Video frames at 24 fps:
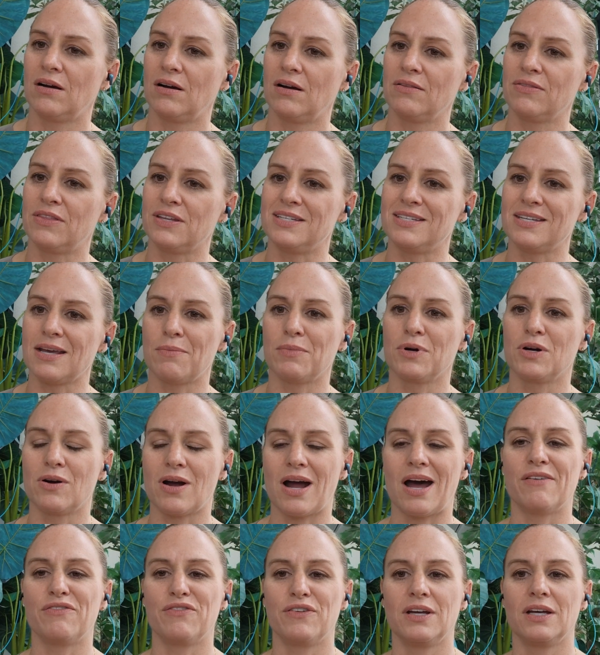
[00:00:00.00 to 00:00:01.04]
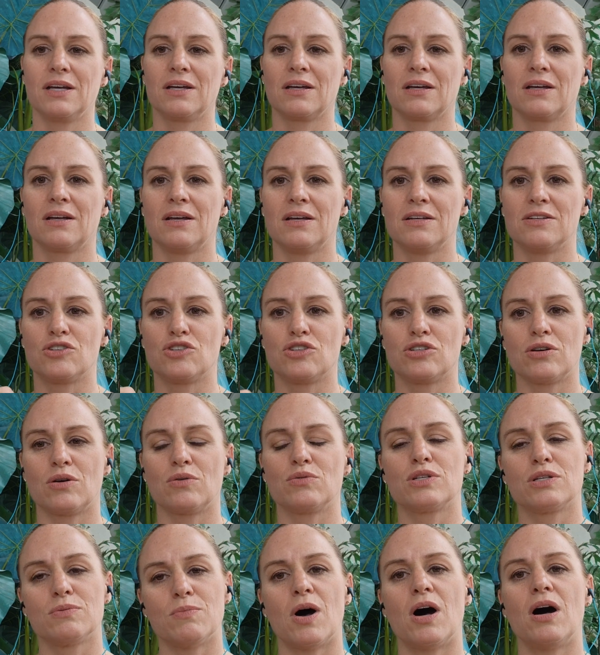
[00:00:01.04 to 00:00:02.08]
demographic is so
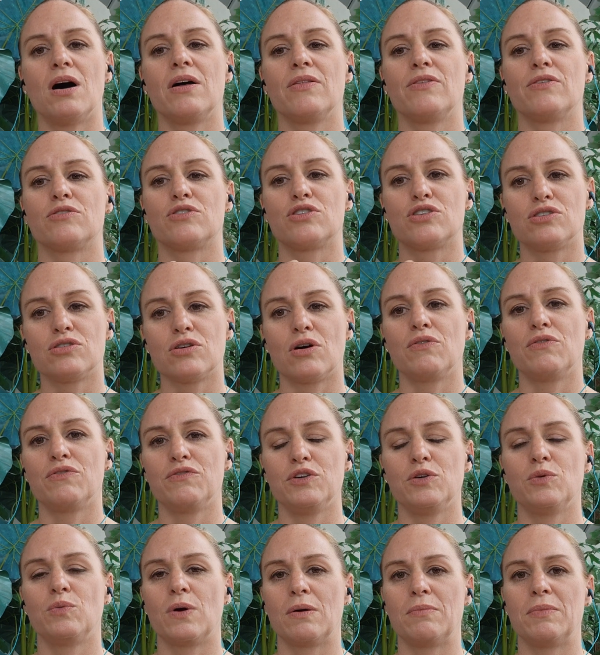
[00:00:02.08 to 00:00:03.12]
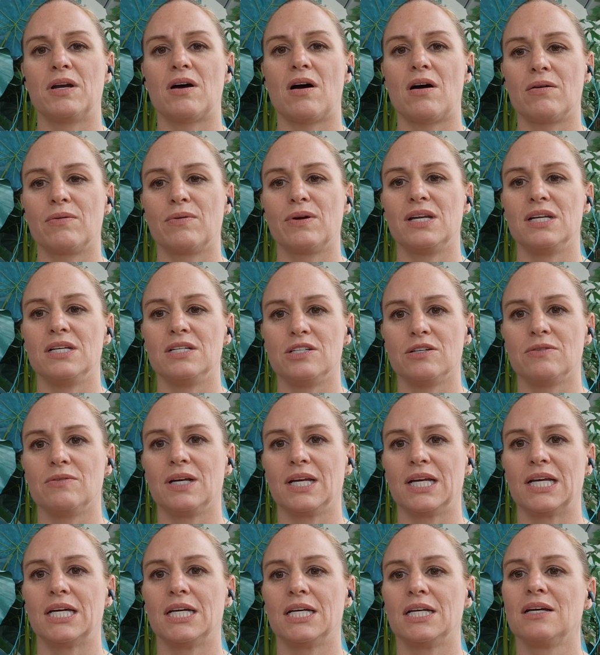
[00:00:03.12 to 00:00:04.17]
small. There's so few women already
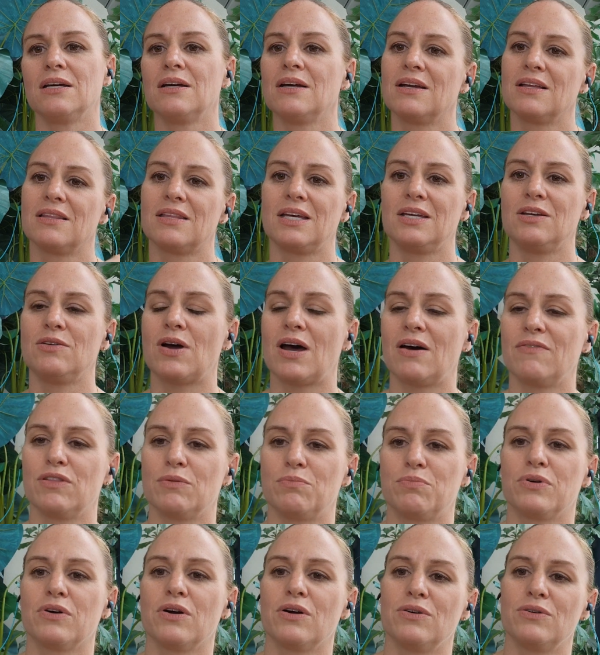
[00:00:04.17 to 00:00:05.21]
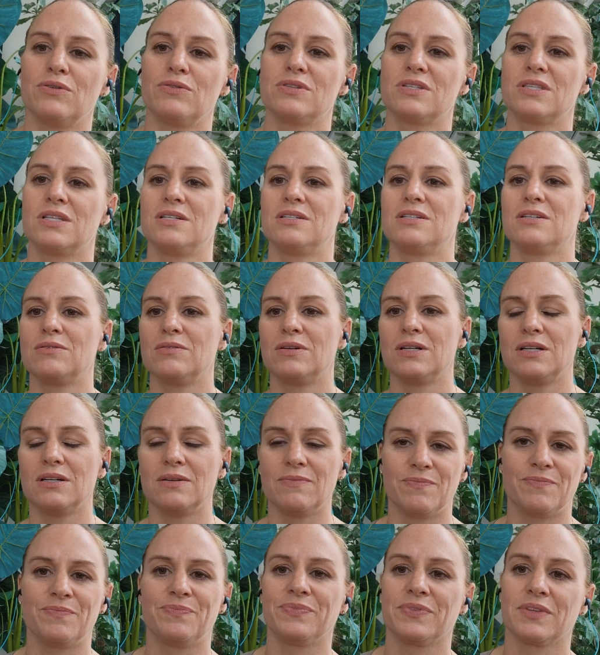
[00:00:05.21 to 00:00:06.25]
doing it that you have the pros that do it
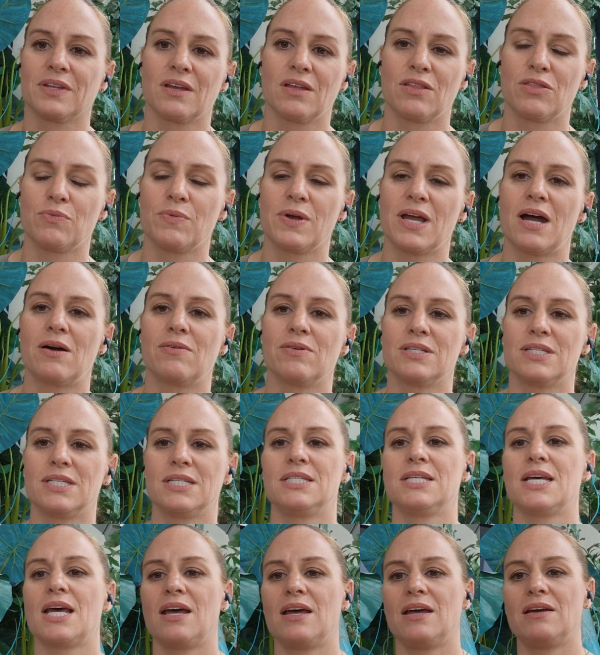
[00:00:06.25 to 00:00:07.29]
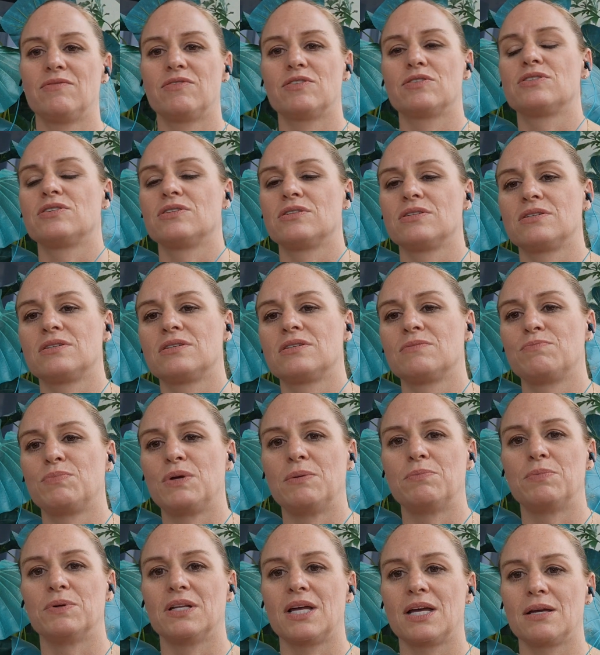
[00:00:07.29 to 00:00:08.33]
3 hours a day versus
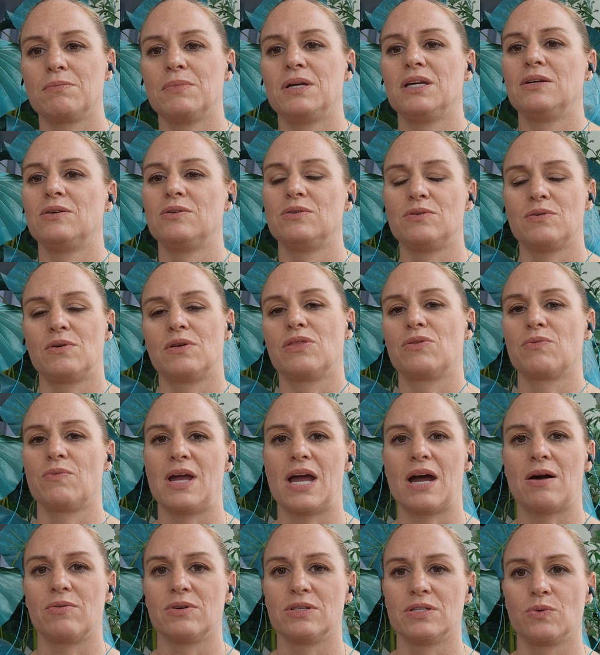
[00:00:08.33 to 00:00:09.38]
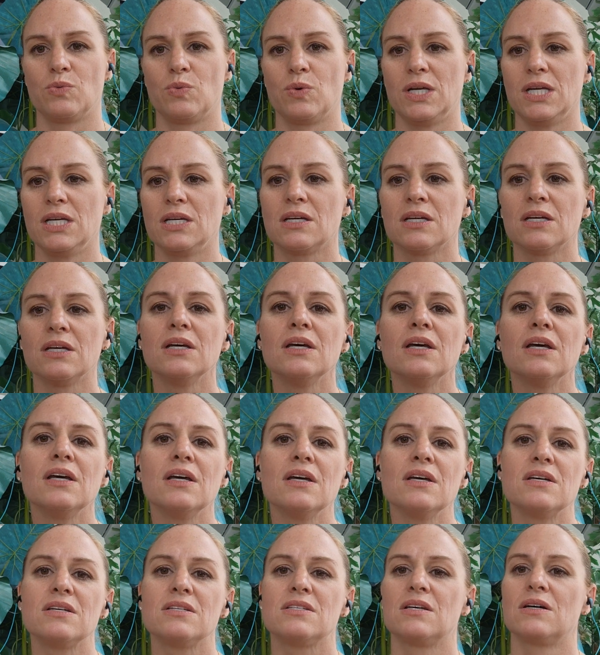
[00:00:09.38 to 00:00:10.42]
people like me who do it 3 hours a week.
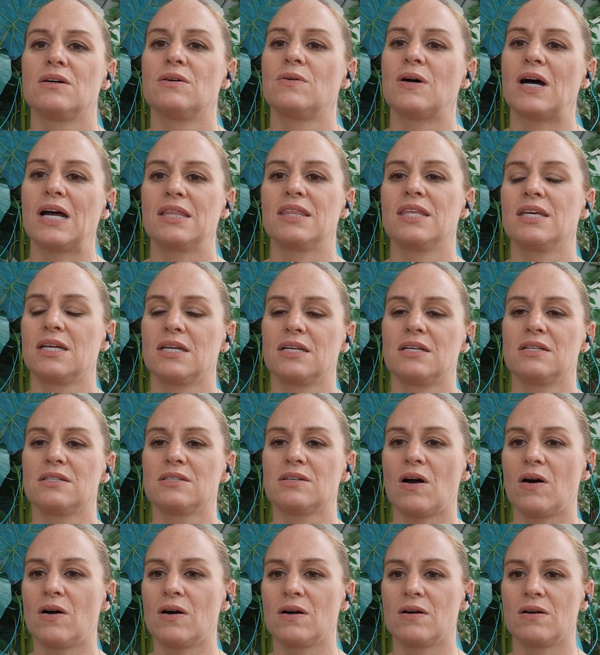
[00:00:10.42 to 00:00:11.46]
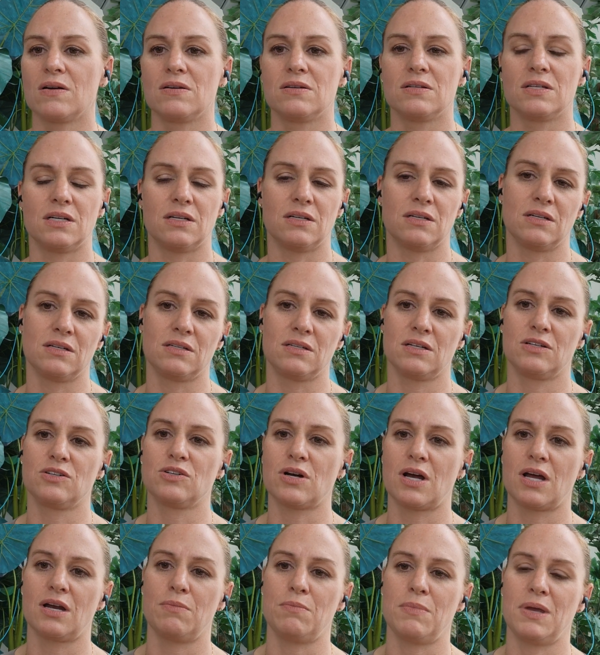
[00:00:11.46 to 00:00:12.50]
So I think it is hard to
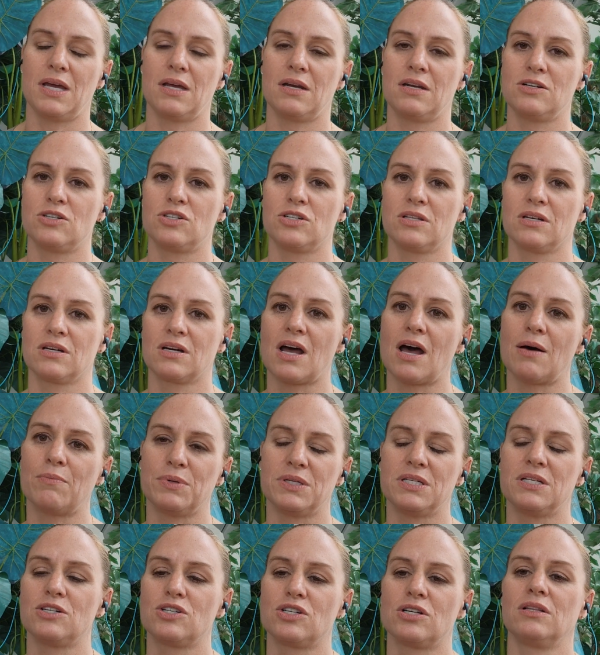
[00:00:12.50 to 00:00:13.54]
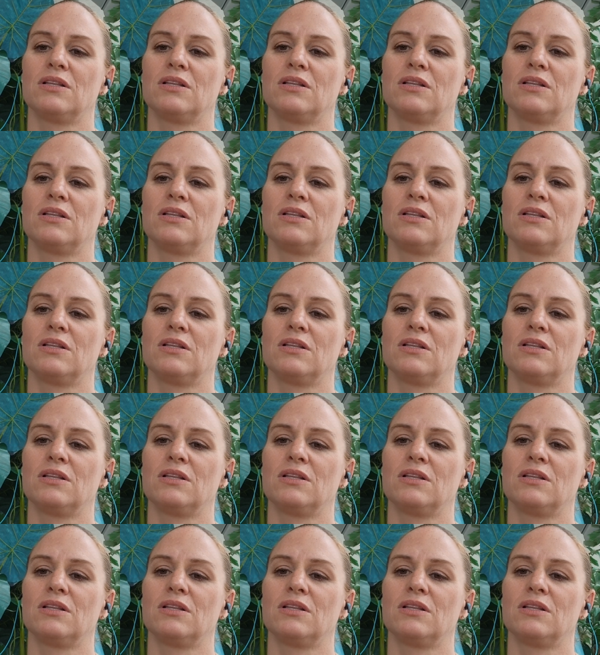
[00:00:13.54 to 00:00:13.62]
try to manage the competition